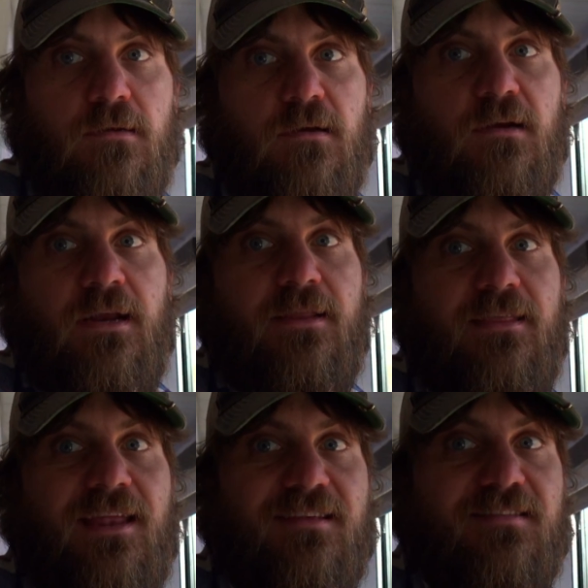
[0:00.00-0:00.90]
Alright, and
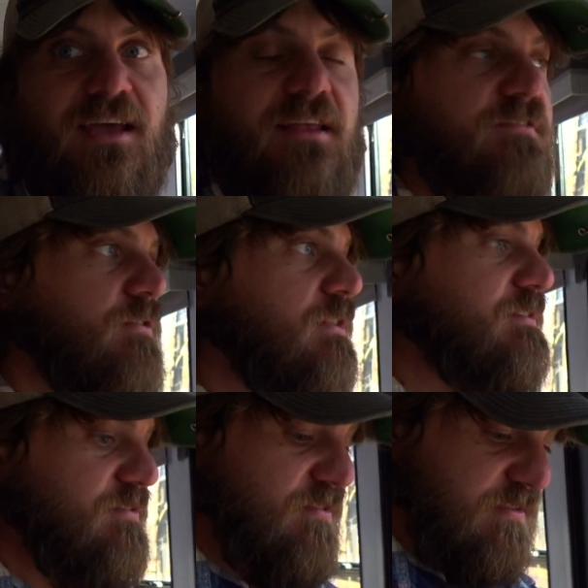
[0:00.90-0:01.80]
that is that. So
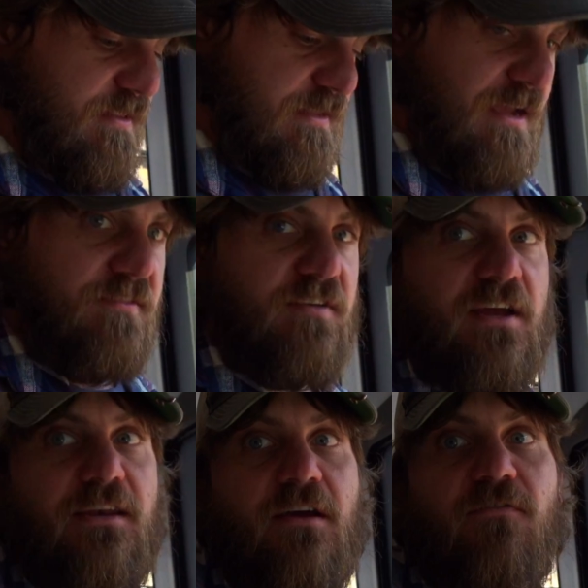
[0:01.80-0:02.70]
let's just get the
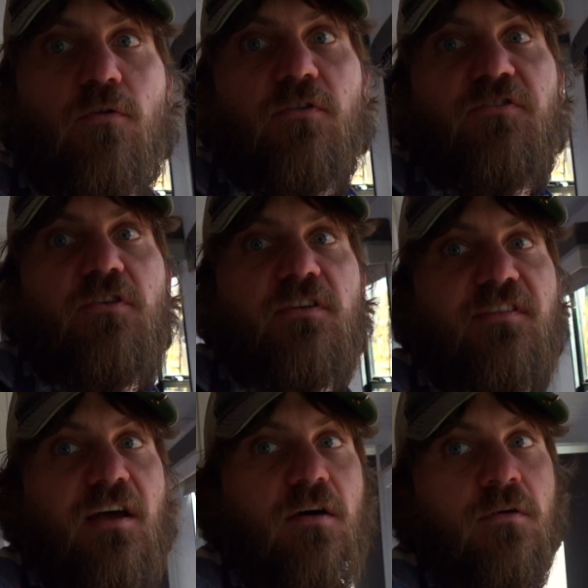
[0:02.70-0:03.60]
outside. Now, of course, you can
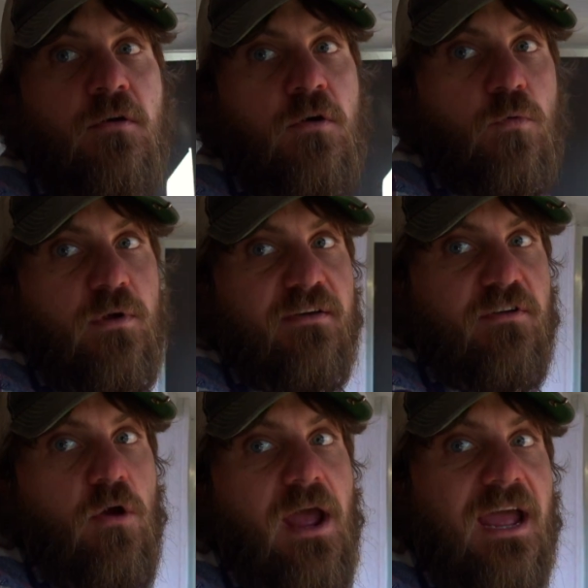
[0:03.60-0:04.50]
tell we have
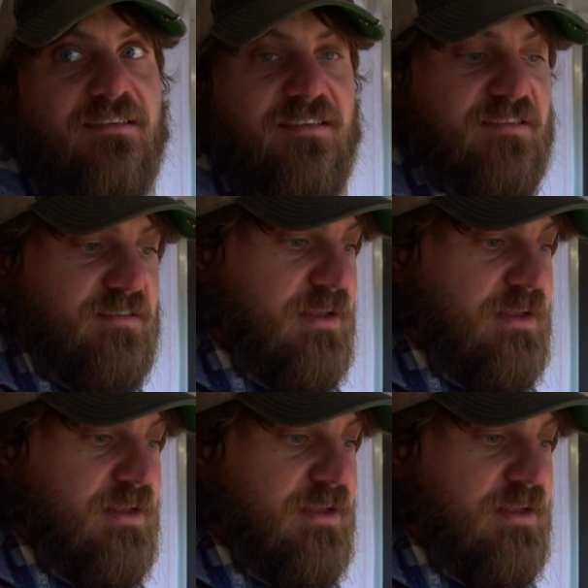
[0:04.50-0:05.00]
no access to